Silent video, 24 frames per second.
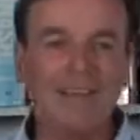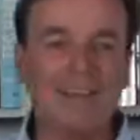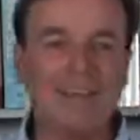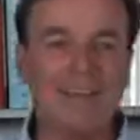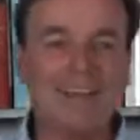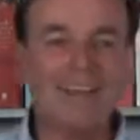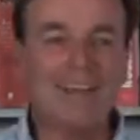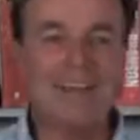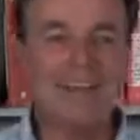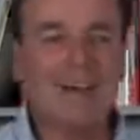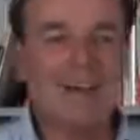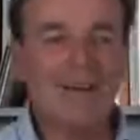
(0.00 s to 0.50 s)

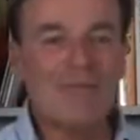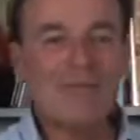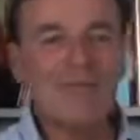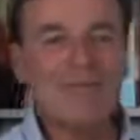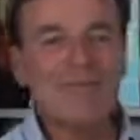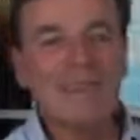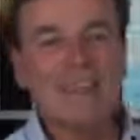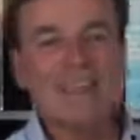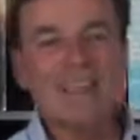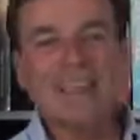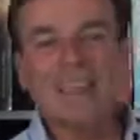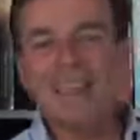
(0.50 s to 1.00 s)
And, um,
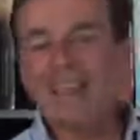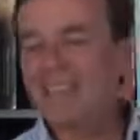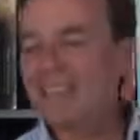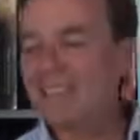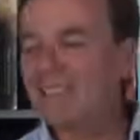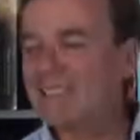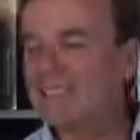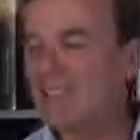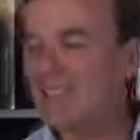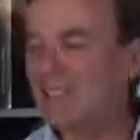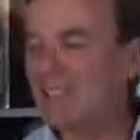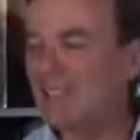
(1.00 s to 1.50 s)

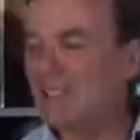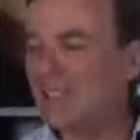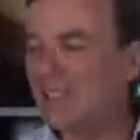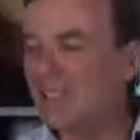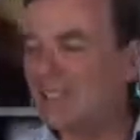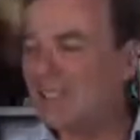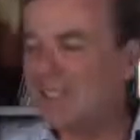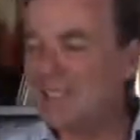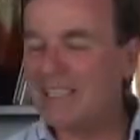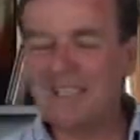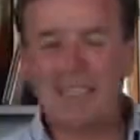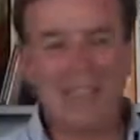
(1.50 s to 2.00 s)
and so she
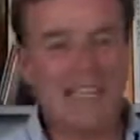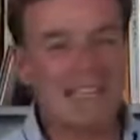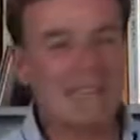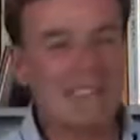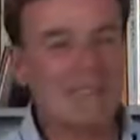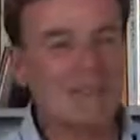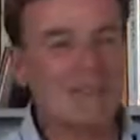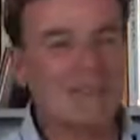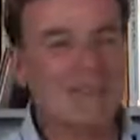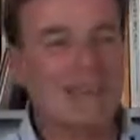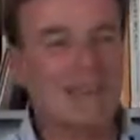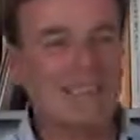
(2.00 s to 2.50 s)
can
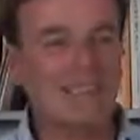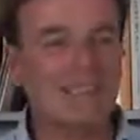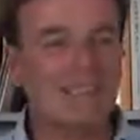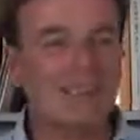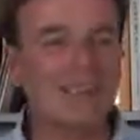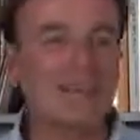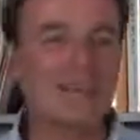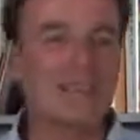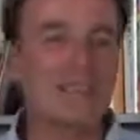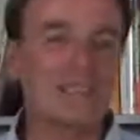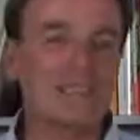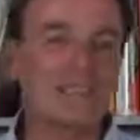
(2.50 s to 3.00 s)
attest the fact that
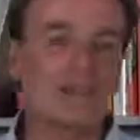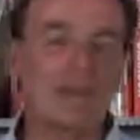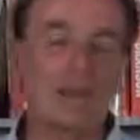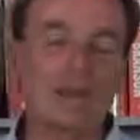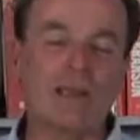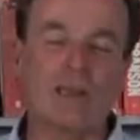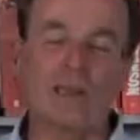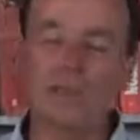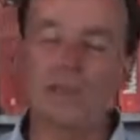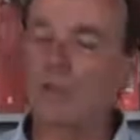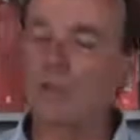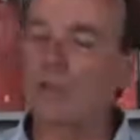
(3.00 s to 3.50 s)
I actually
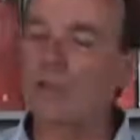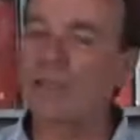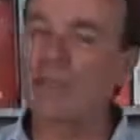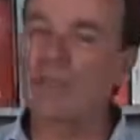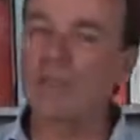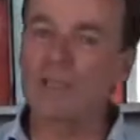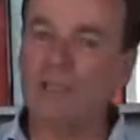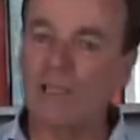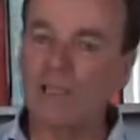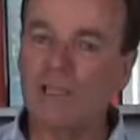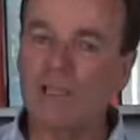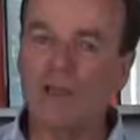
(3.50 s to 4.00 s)
spend quite a
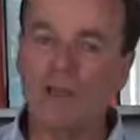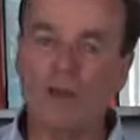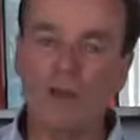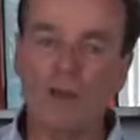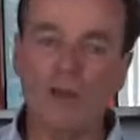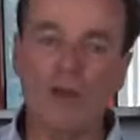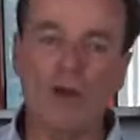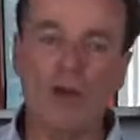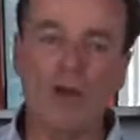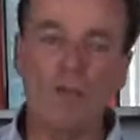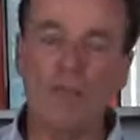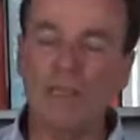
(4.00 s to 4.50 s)
good deal of my
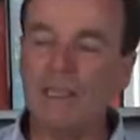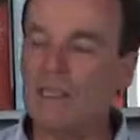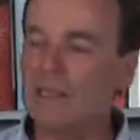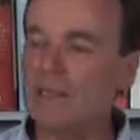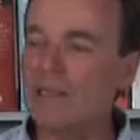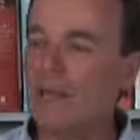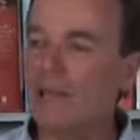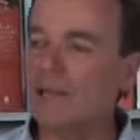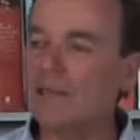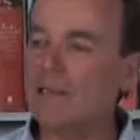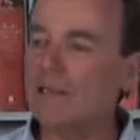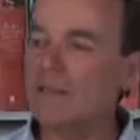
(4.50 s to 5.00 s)
time these
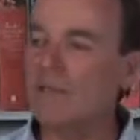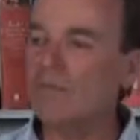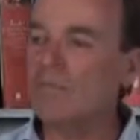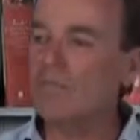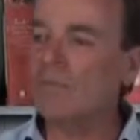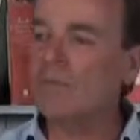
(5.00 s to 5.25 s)
days